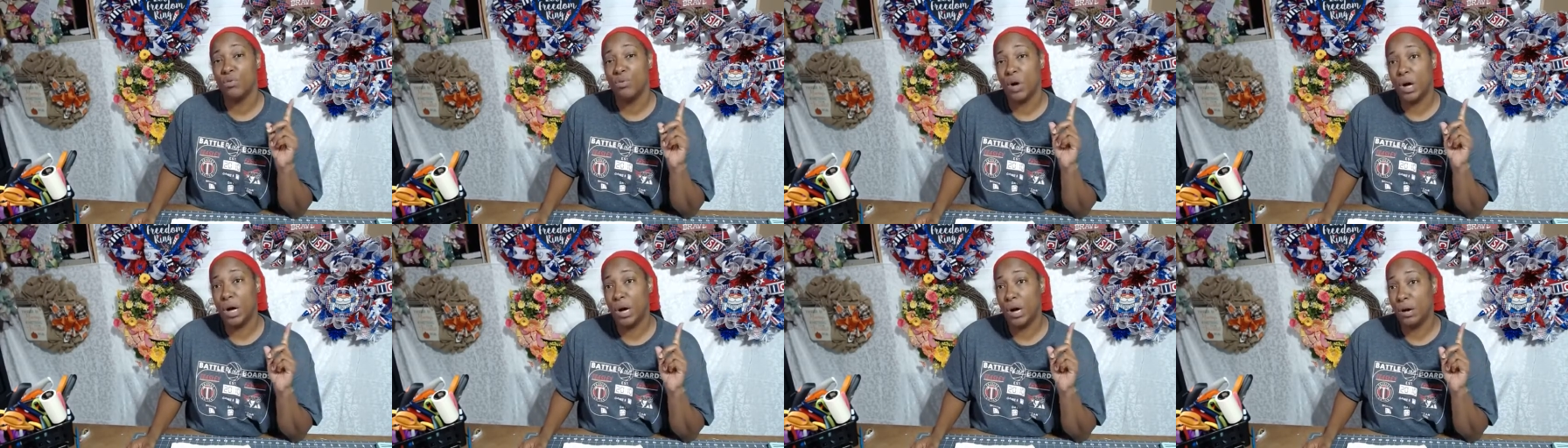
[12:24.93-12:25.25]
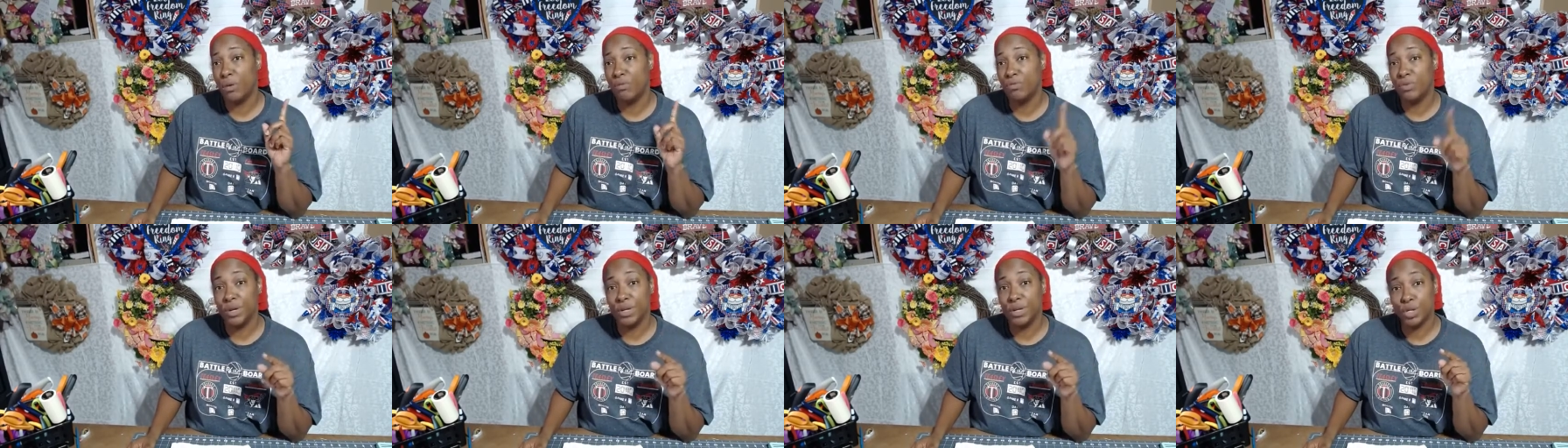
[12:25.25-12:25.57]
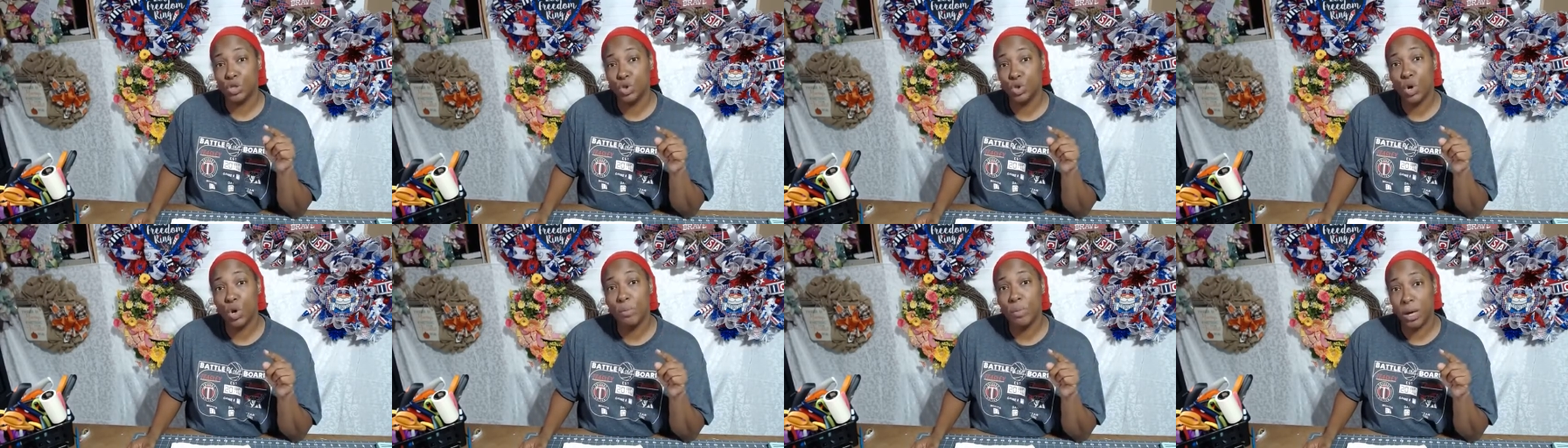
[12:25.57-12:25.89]
ring
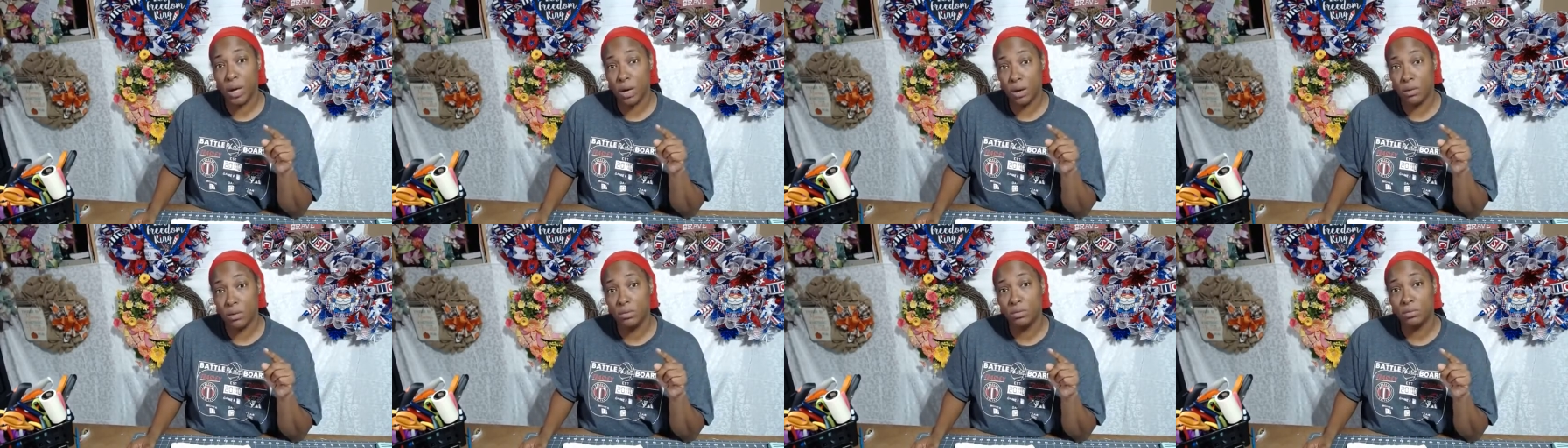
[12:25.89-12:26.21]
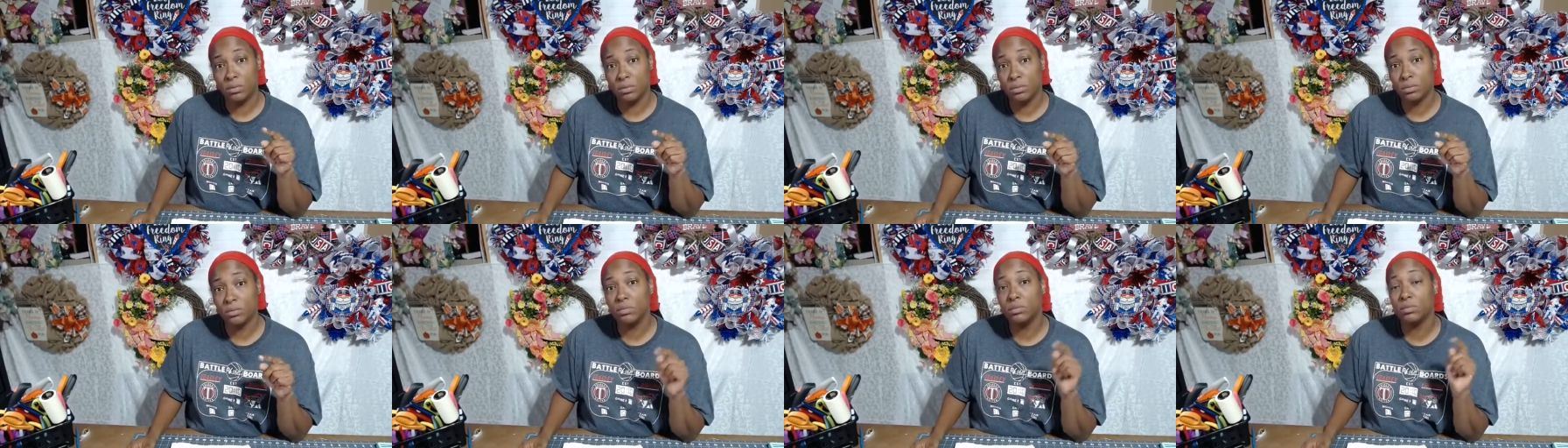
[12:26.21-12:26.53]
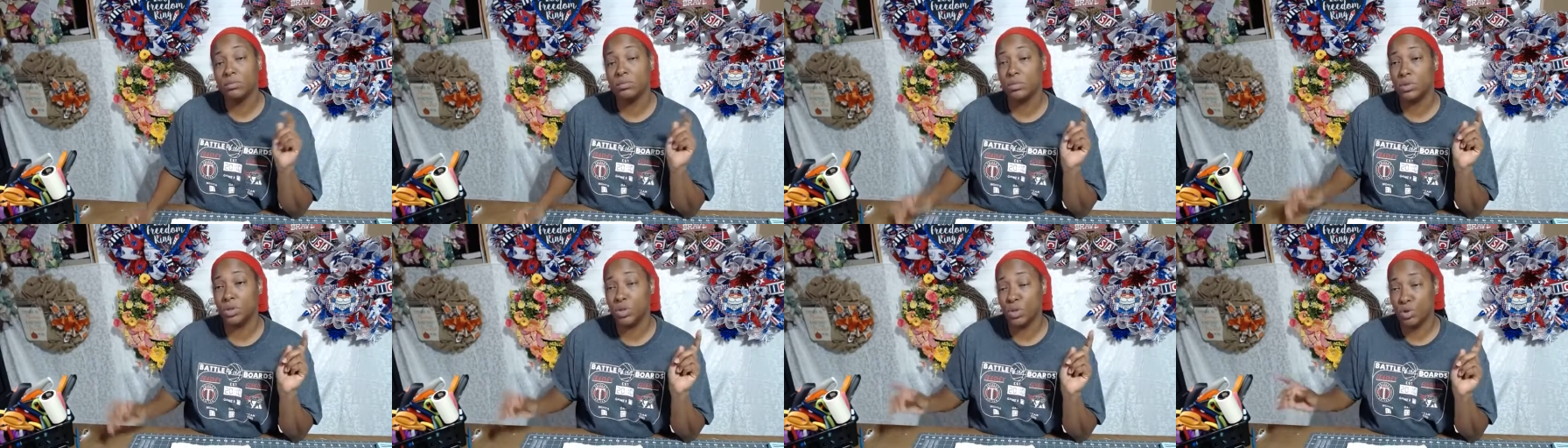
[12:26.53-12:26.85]
the doorbell
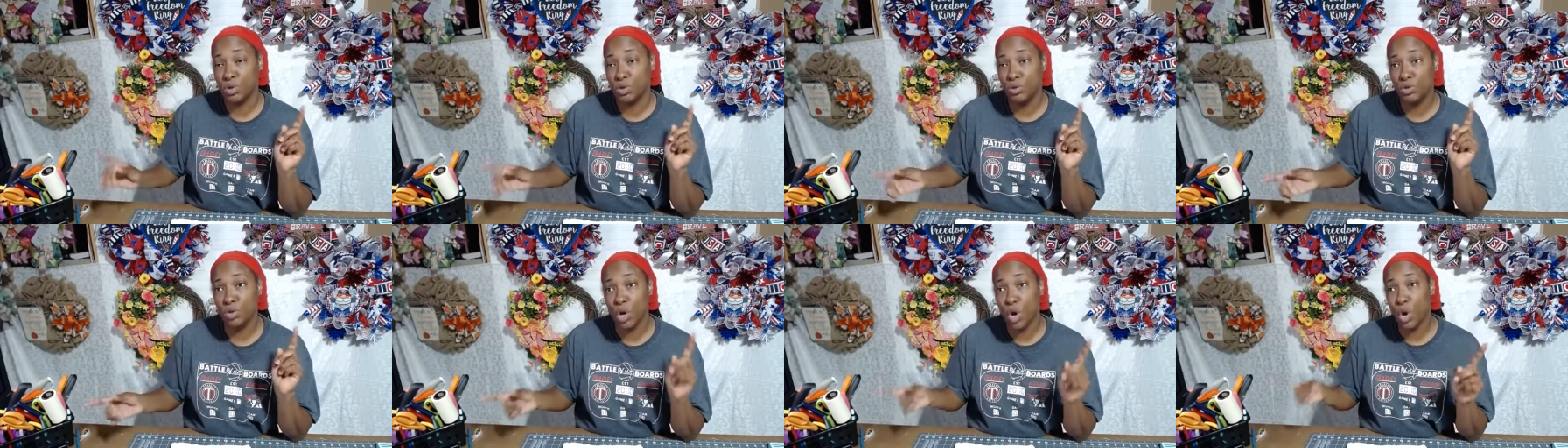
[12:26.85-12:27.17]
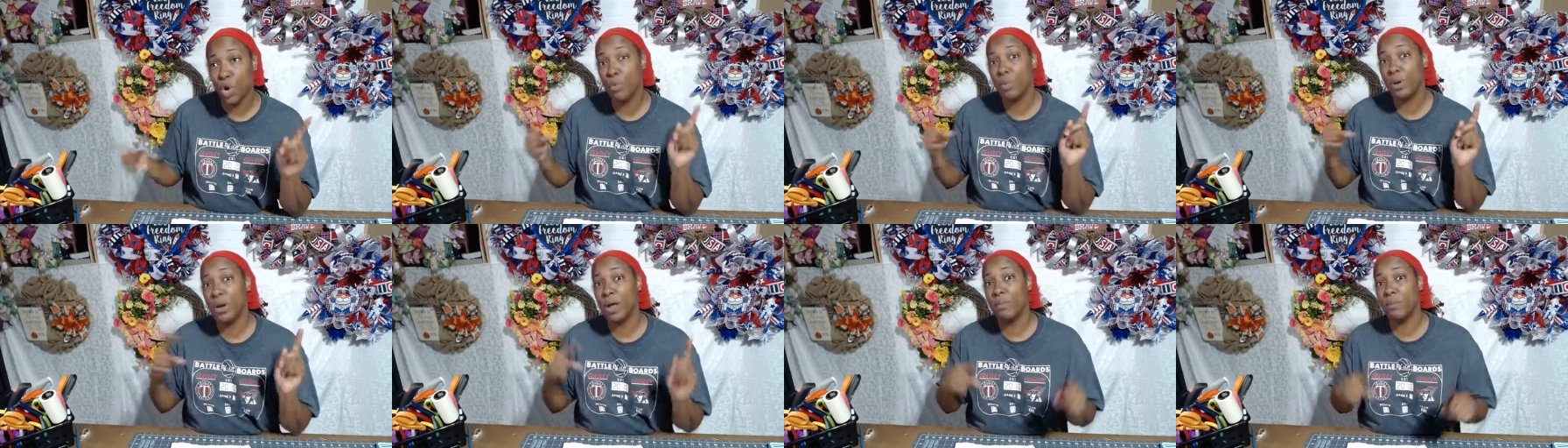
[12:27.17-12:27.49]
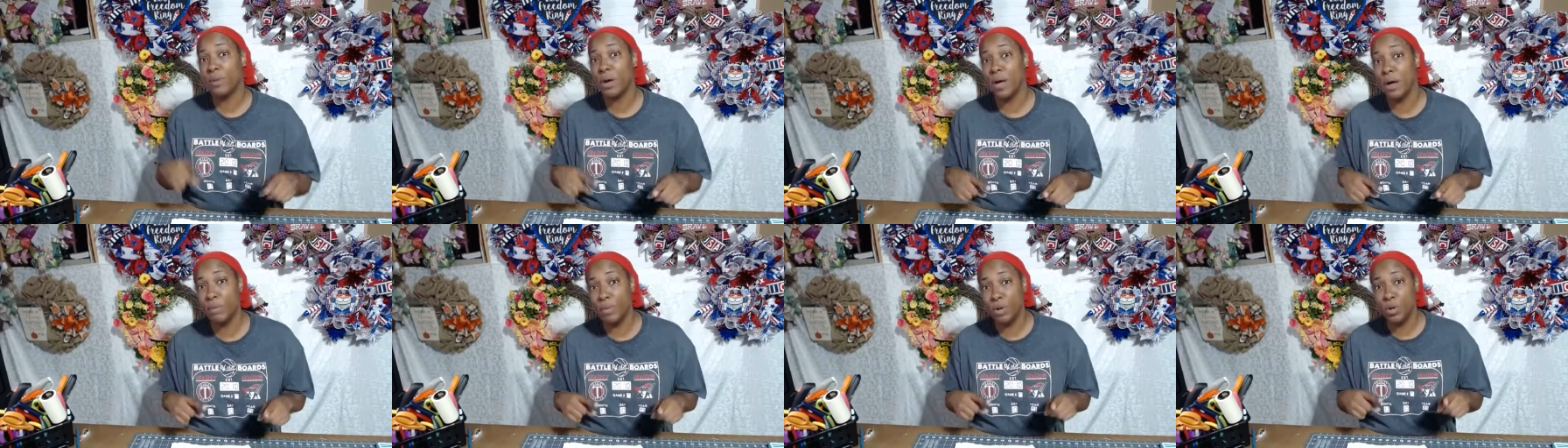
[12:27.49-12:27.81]
so you know when
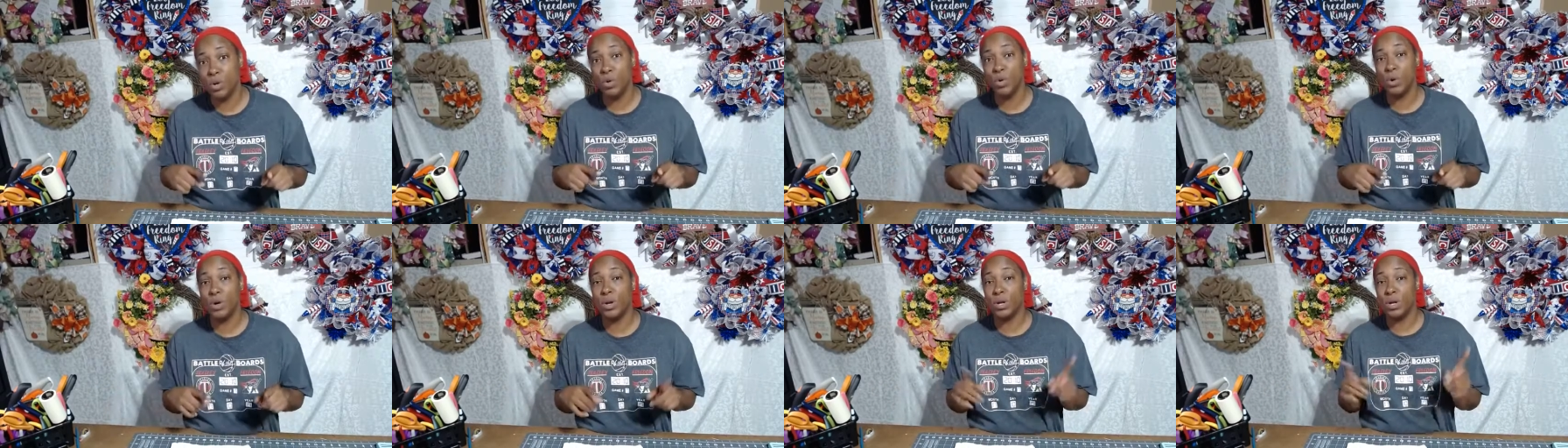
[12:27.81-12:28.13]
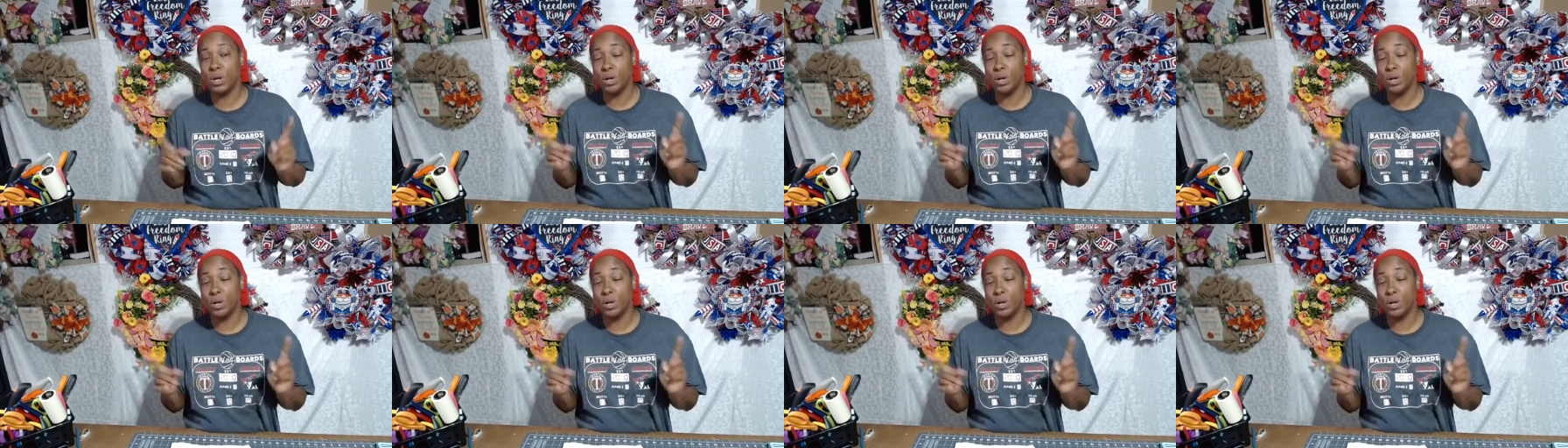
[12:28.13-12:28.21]
I'm coming on.